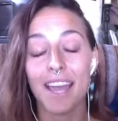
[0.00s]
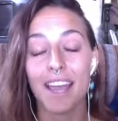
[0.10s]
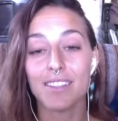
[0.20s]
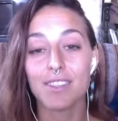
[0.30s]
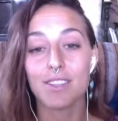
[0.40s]

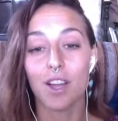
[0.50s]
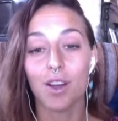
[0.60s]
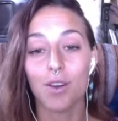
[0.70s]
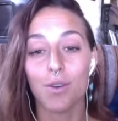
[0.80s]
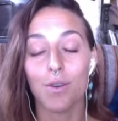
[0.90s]
And
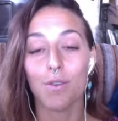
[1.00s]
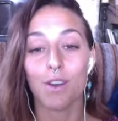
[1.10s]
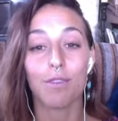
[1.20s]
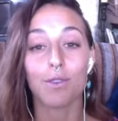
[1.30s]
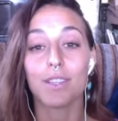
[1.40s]
so for
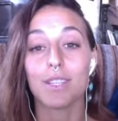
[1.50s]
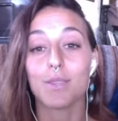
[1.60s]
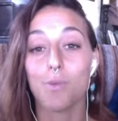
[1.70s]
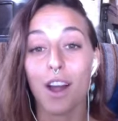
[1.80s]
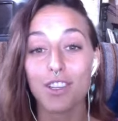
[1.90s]
everyone that's
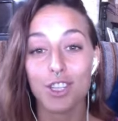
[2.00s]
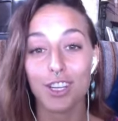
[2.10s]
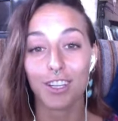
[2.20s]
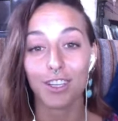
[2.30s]
watching,